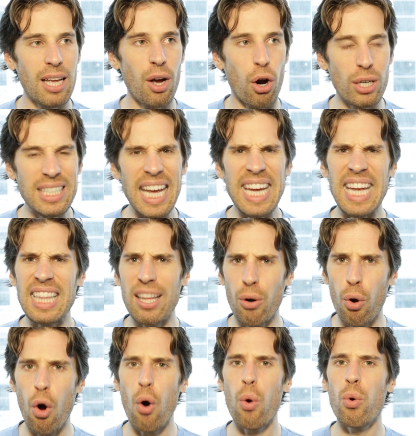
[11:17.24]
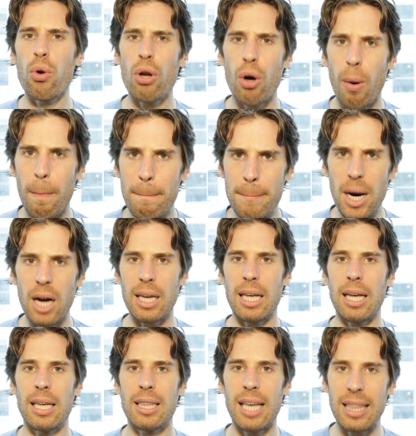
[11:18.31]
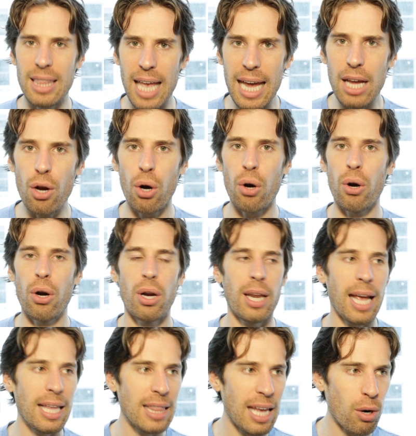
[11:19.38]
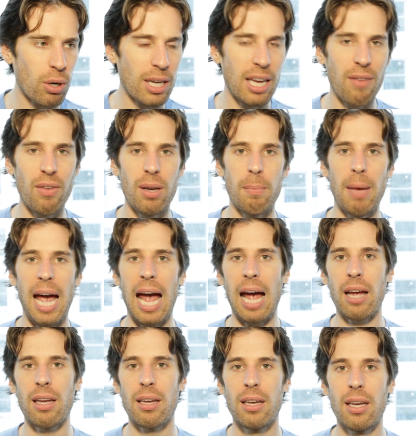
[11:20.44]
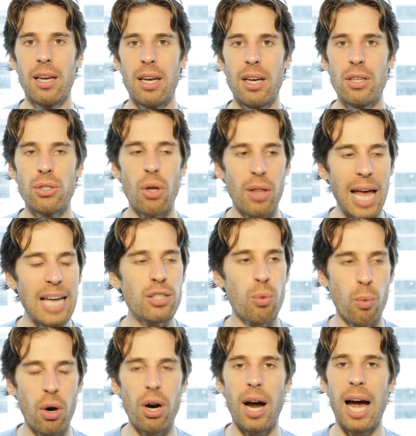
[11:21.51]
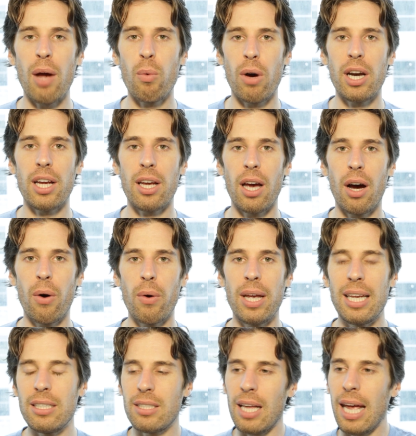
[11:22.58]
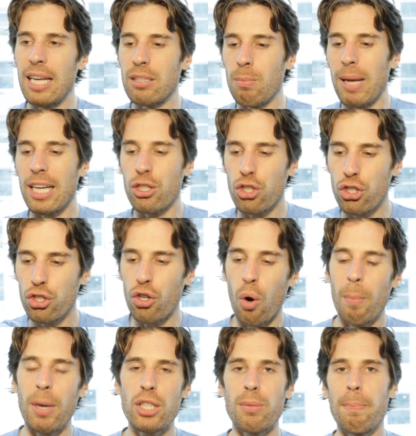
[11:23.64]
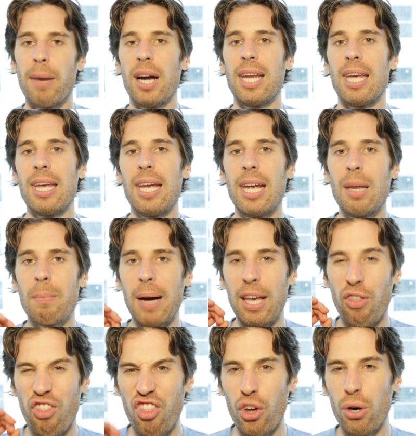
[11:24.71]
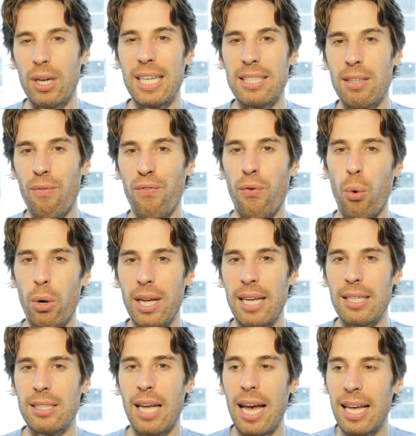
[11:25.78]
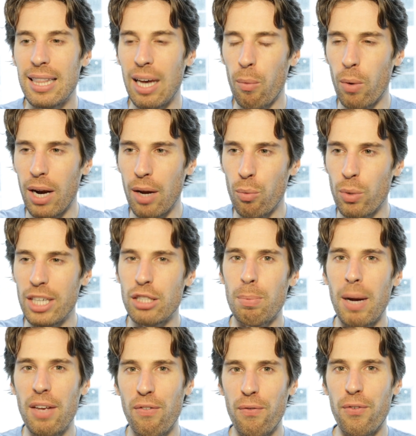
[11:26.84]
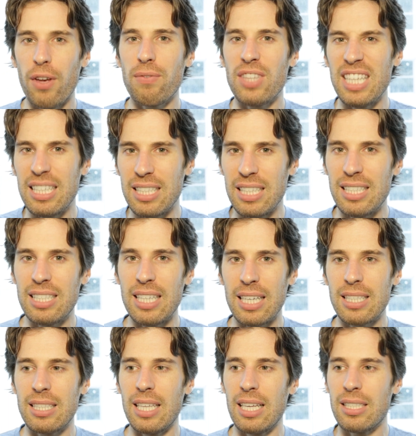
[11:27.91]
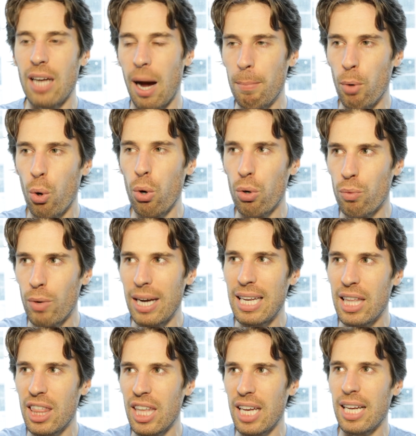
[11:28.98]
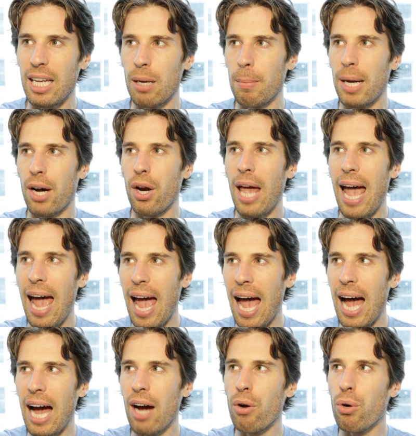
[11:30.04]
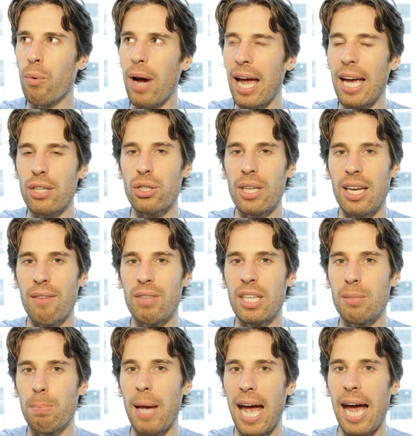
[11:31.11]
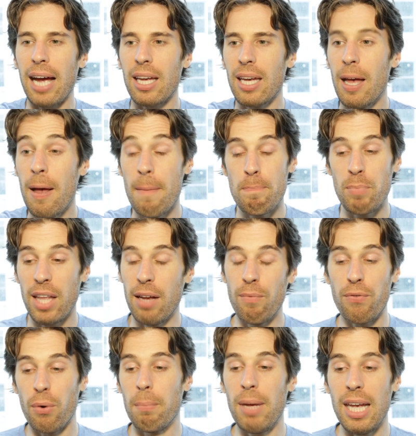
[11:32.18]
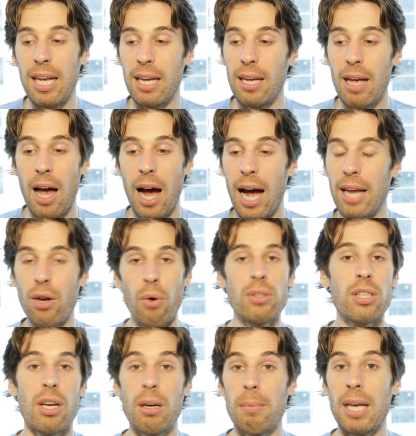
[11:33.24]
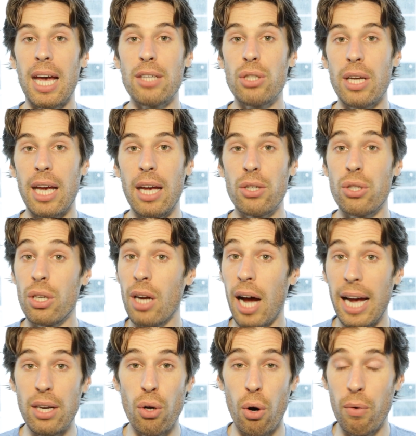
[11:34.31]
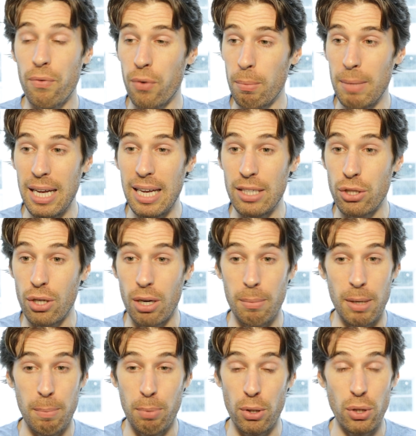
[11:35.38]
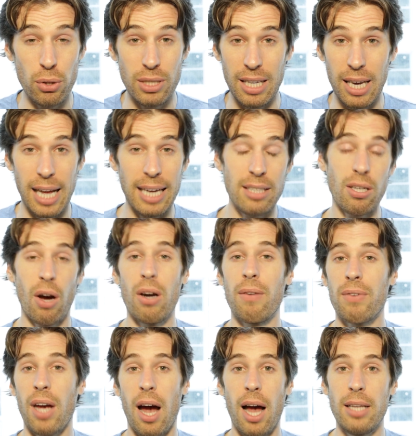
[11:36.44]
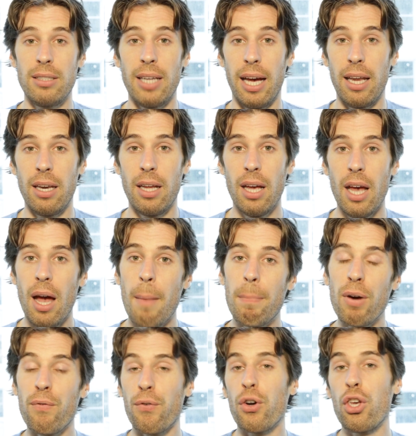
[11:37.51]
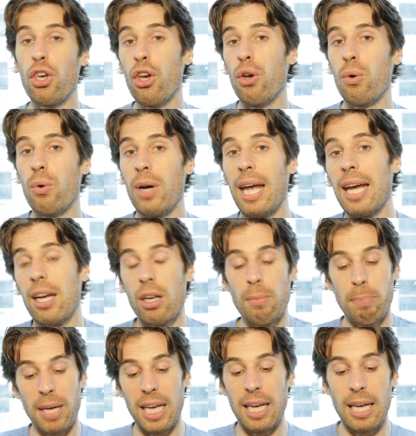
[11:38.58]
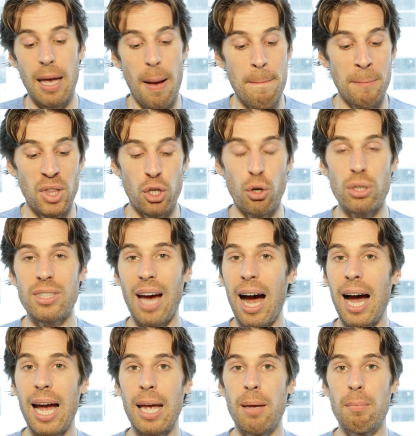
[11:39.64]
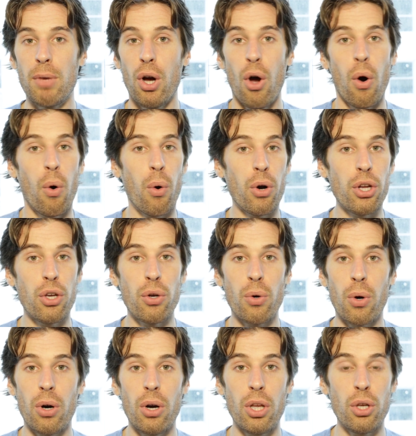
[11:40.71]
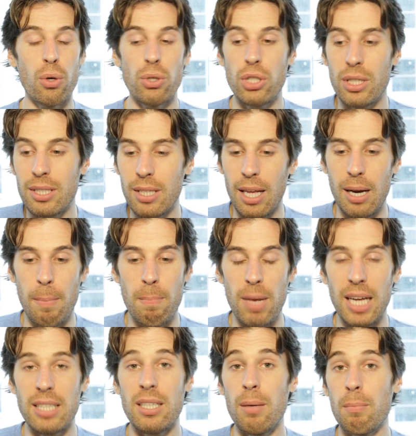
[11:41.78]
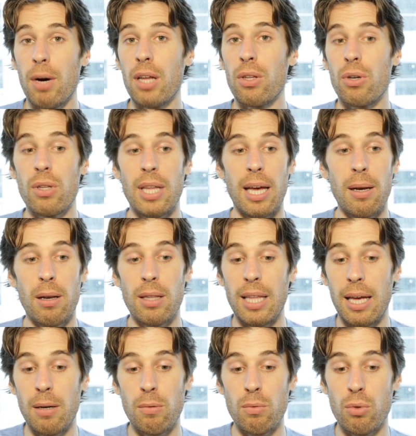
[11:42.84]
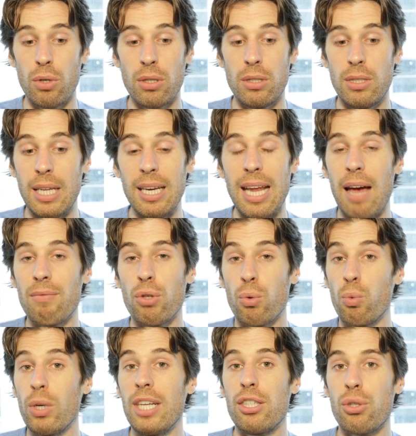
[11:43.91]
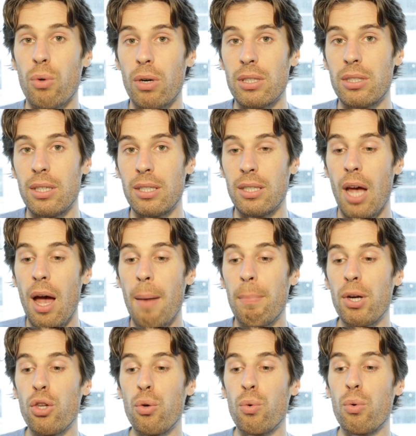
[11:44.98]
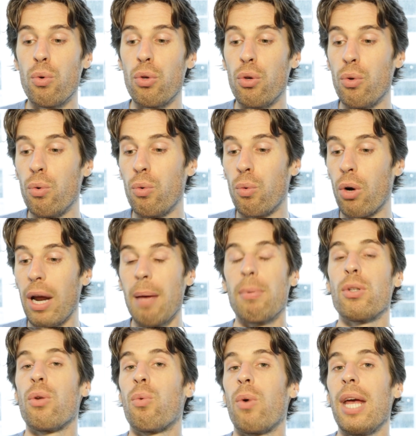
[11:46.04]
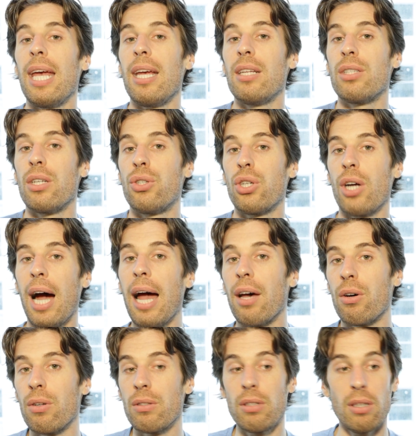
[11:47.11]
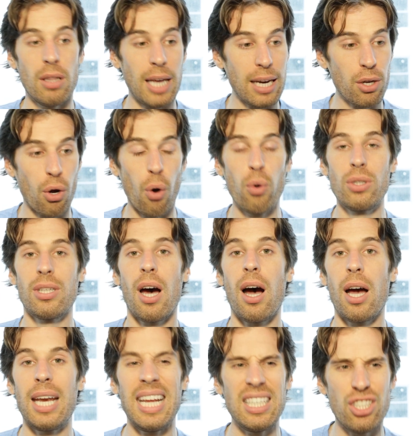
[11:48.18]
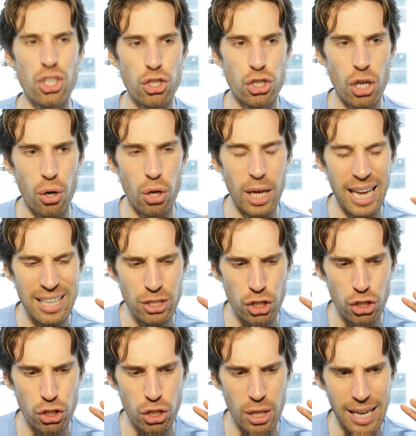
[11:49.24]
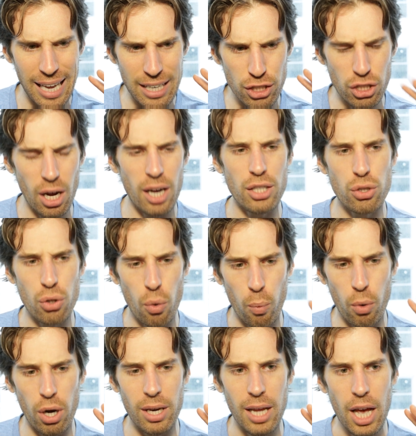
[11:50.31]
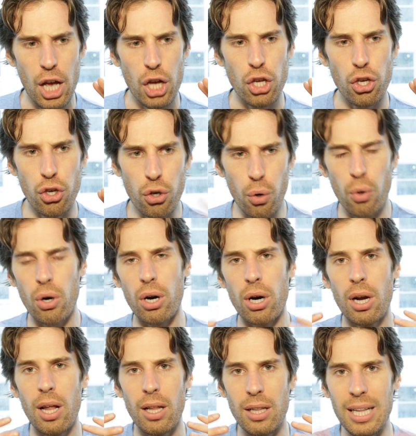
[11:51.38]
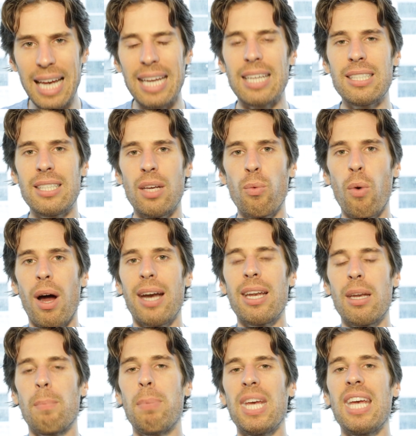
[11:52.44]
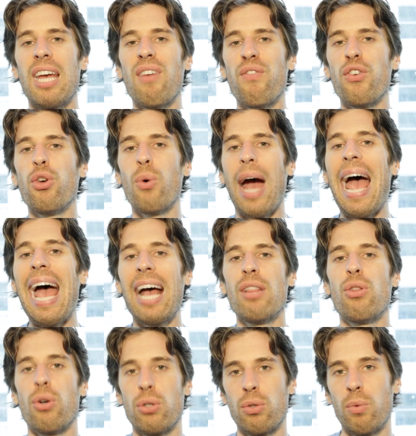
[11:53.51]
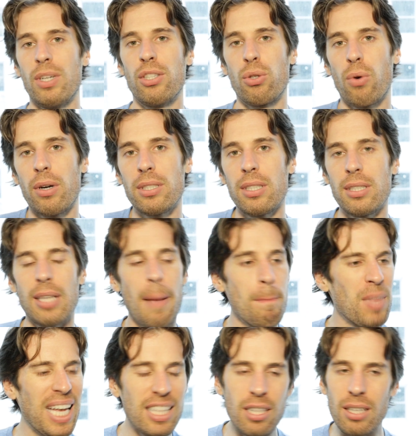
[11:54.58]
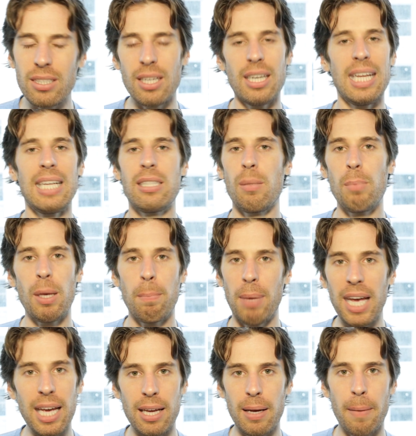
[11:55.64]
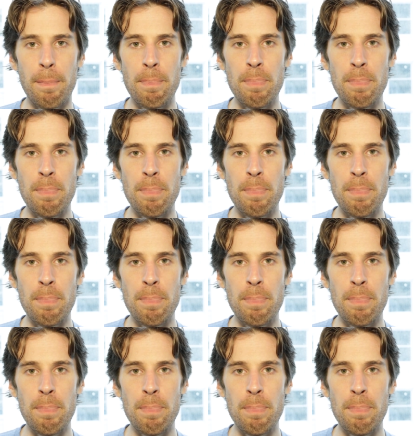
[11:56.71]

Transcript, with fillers: are taking their own money that they earned and they are giving back. So that's where I want to go, is make so much money in my 30s and 40s that when I reach my 50s and 60s, I'm already thinking about how do I actually give this back. And for me, I know it's going to be education. I know for me it's going to be producing a ton of content. But for you, it could be your time, or you're just an amazing mother that didn't have the resources, but you were able to raise a child that goes on and does what your legacy wanted to be if you had those resources. It doesn't need to be big.